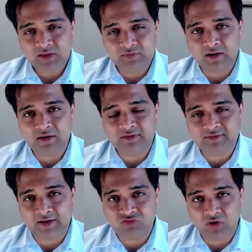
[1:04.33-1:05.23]
There is
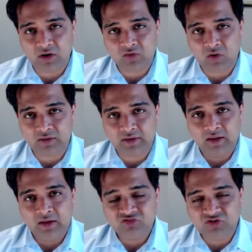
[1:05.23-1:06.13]
a drug called
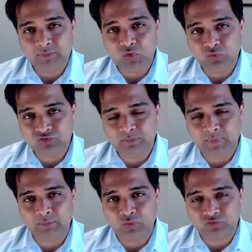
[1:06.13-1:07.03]

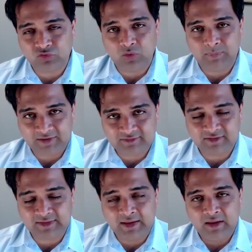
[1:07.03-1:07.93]
gemtuzumab
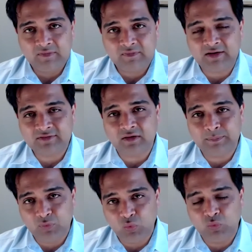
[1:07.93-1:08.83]
ozogamicin that is
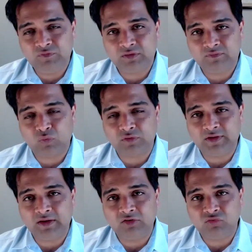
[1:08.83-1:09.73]
approved for
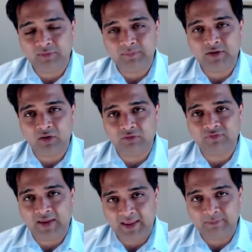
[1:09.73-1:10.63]
the treatment of
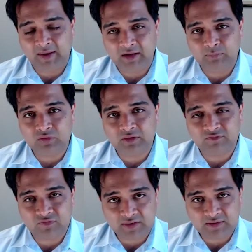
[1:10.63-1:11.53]
AML, both in
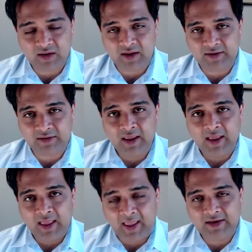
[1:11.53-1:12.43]
frontline
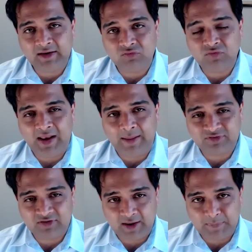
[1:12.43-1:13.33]
and in
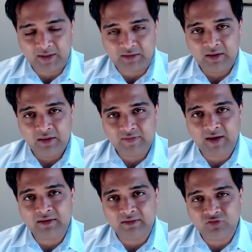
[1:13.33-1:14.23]
relapsed AML,
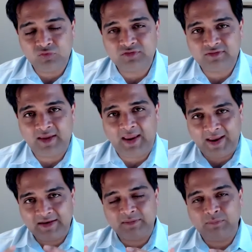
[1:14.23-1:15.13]
that uses a
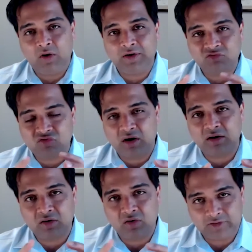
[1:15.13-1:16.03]
antibody drug
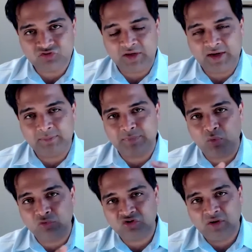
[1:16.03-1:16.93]
conjugate
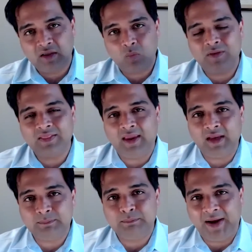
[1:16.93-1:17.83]
approach with
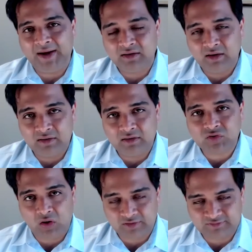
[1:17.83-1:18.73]
a bacterial
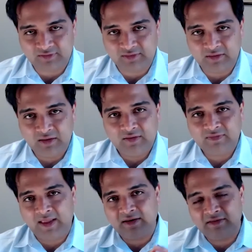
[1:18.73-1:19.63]
toxin
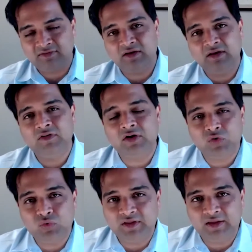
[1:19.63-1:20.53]
that is delivered
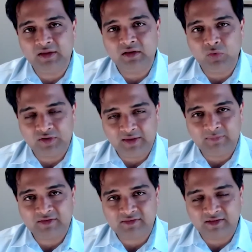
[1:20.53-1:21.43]
to the
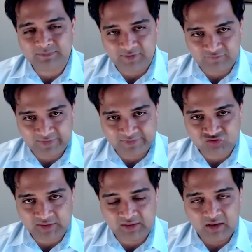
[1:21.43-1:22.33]
leukemia cells
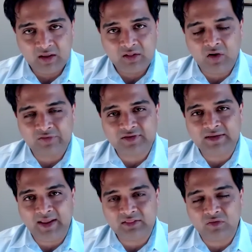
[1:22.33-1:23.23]
preferentially, causing
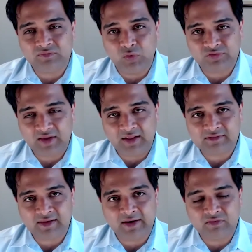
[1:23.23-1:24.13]
death of those
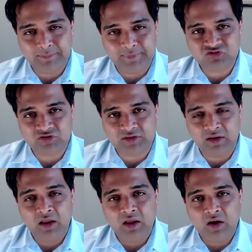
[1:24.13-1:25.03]
cells and
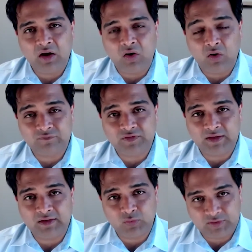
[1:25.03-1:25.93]
remission of
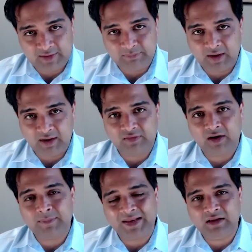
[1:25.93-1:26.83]
the leukemia. And there
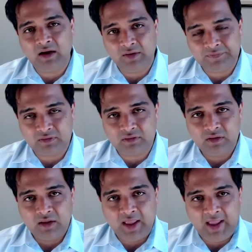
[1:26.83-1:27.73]
are many other
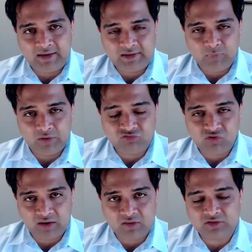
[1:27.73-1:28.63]
antibody
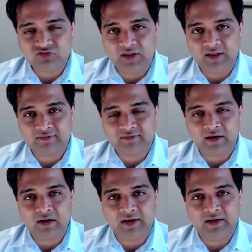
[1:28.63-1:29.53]
drug conjugates that
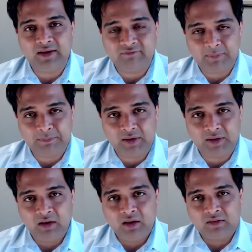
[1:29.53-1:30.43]
are in development
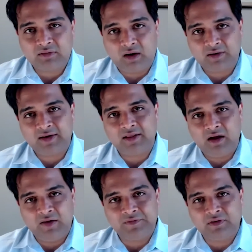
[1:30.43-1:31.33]
targeting
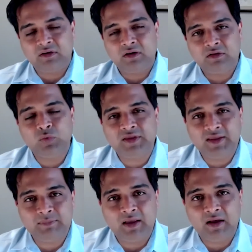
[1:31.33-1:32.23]
other
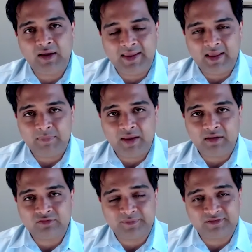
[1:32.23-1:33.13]
leukemia
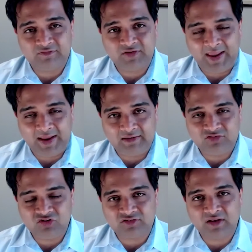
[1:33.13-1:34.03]
AML specific
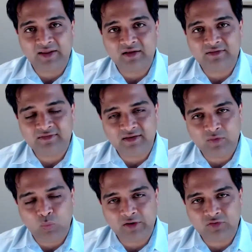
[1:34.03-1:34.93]
antigens like
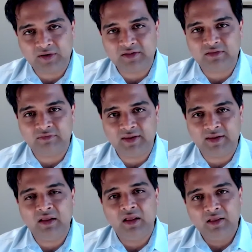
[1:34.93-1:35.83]

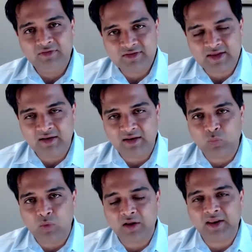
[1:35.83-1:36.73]
CD123,
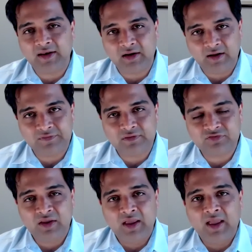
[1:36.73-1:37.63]
CLL1, and others.